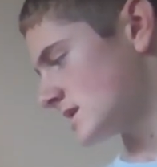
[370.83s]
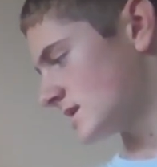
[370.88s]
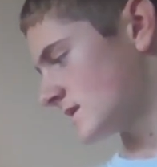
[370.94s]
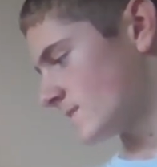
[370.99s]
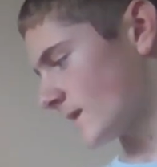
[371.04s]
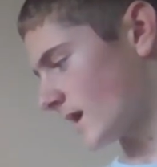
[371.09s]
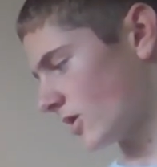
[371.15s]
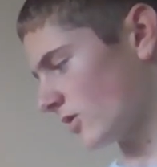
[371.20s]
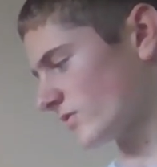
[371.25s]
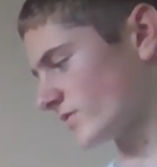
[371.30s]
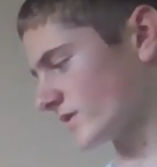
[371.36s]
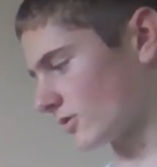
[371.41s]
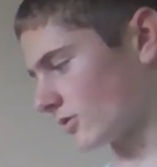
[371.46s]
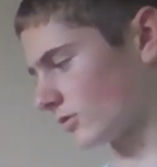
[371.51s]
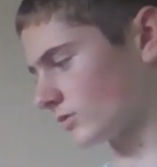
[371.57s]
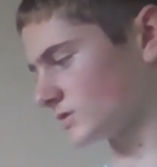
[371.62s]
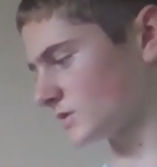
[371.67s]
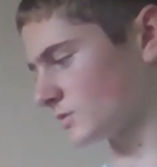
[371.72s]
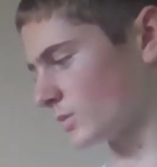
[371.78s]
Now the
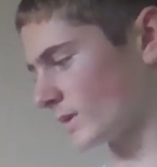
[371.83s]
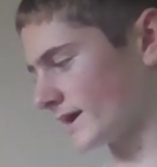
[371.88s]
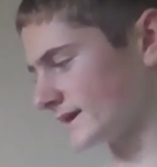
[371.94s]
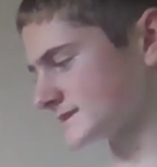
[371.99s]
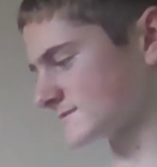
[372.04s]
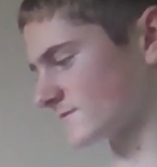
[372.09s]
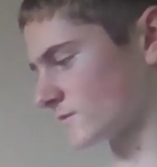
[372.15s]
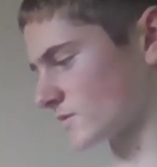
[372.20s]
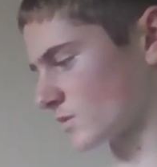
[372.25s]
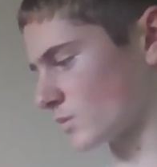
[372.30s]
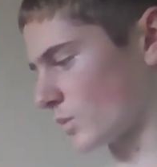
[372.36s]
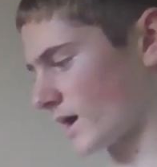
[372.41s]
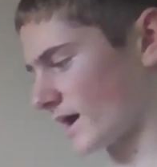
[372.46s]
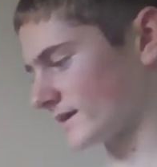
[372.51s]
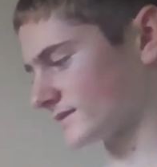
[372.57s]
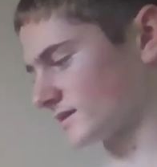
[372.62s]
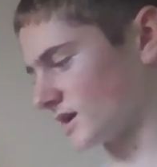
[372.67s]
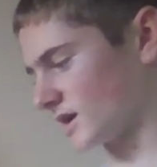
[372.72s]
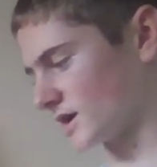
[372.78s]
only ways for the
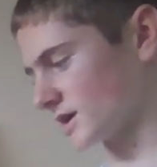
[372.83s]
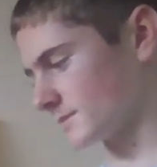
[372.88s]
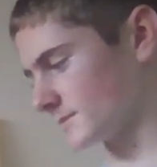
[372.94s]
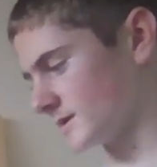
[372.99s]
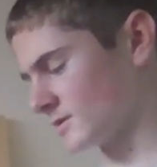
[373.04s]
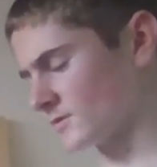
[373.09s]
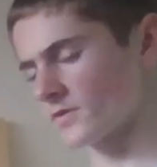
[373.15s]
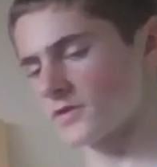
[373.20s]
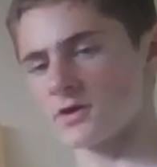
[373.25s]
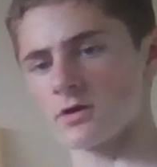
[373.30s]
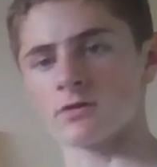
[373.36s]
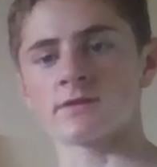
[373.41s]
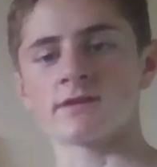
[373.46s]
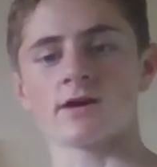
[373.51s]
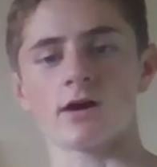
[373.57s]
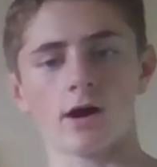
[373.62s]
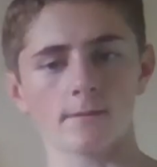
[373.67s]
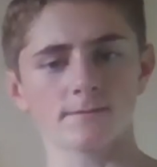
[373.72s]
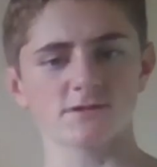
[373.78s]
white army, or the only
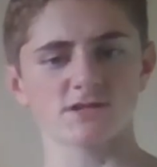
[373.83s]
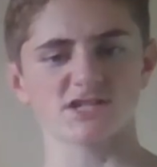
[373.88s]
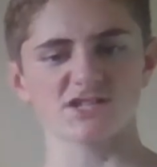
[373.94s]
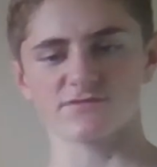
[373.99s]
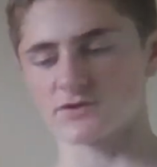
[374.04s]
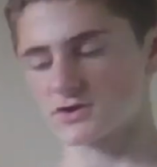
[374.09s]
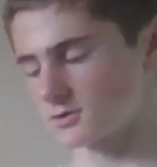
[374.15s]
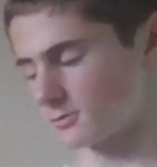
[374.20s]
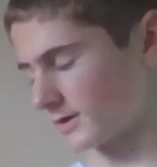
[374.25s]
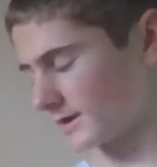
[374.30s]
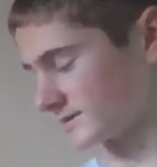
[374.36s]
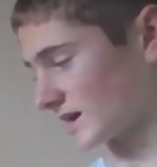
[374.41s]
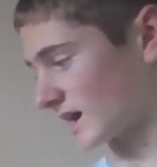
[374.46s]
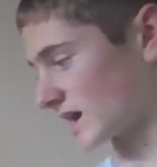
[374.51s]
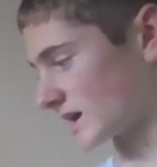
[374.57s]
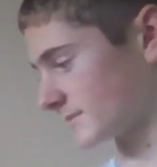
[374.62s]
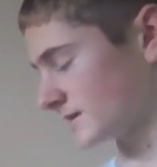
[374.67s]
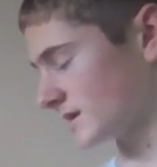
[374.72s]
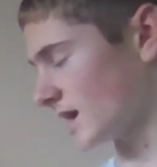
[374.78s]
options for the white
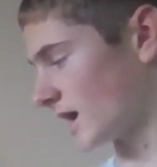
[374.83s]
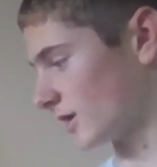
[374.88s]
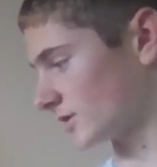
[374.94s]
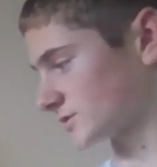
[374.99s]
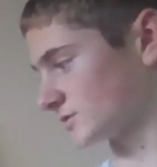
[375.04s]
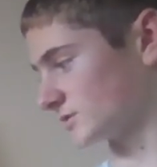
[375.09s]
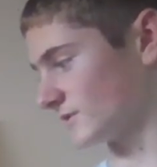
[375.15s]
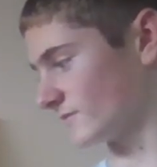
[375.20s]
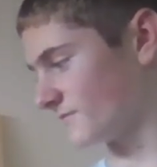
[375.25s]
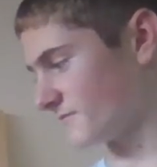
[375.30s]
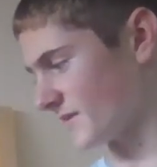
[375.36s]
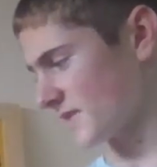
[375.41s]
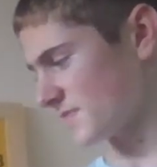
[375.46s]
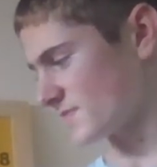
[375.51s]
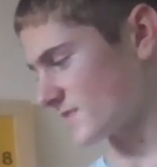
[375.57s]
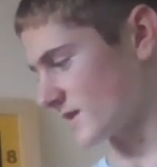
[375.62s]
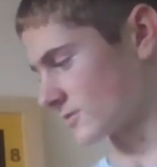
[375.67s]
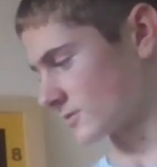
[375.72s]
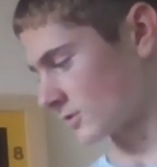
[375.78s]
army how to defend
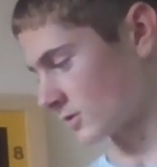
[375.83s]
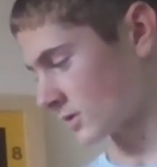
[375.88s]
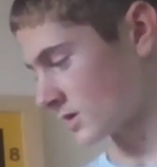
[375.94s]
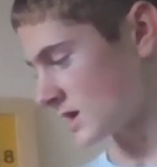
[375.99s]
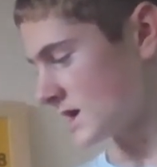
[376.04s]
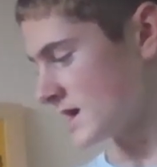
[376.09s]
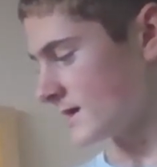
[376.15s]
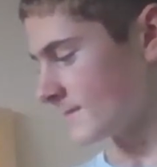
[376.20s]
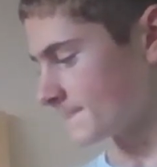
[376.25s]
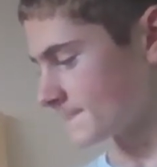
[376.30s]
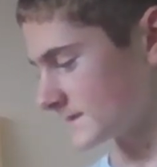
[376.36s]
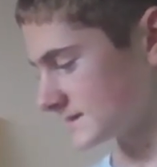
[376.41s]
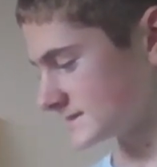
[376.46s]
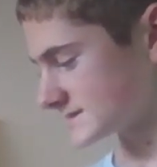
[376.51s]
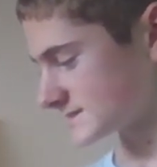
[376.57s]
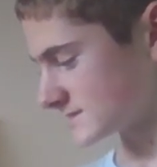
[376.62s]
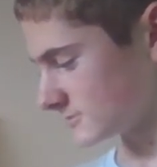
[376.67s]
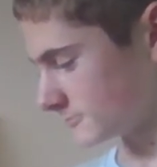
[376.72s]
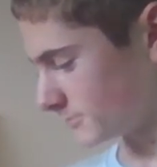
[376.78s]
their rook,
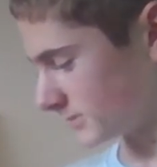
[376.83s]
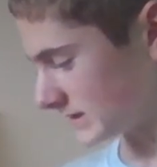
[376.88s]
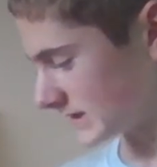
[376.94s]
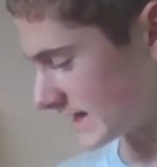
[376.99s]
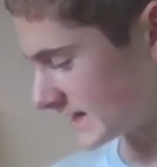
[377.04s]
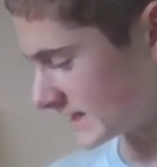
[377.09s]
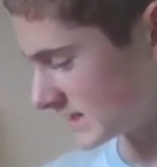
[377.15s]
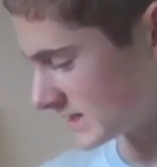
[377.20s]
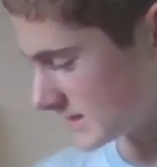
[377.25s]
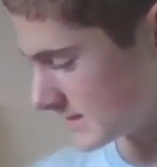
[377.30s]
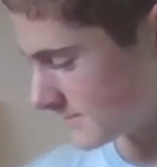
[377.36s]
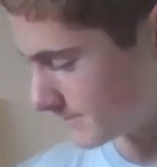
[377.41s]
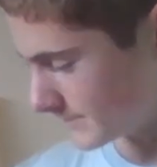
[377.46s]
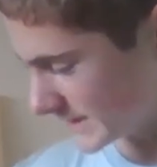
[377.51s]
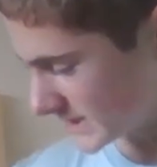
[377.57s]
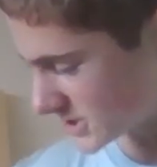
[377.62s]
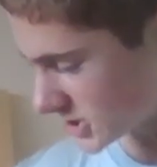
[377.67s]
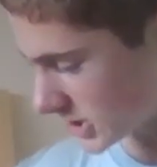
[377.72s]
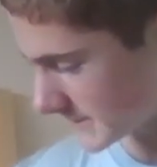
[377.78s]
is to play
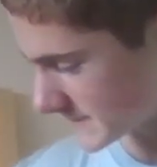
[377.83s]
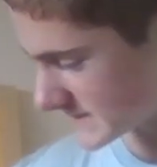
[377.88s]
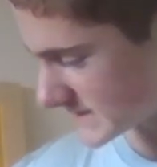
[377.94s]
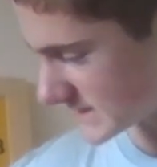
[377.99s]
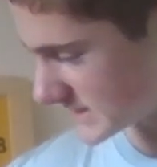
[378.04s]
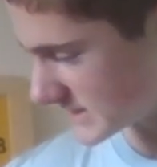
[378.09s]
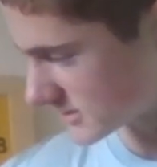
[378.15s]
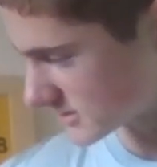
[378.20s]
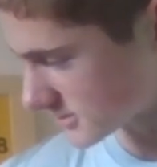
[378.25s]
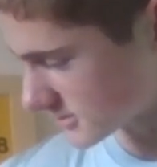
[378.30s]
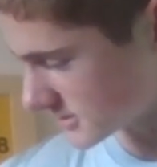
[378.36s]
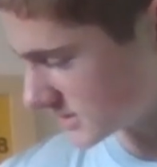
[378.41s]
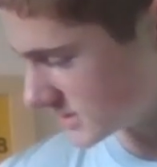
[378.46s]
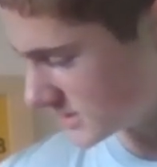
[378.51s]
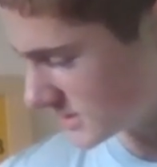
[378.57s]
bishop c3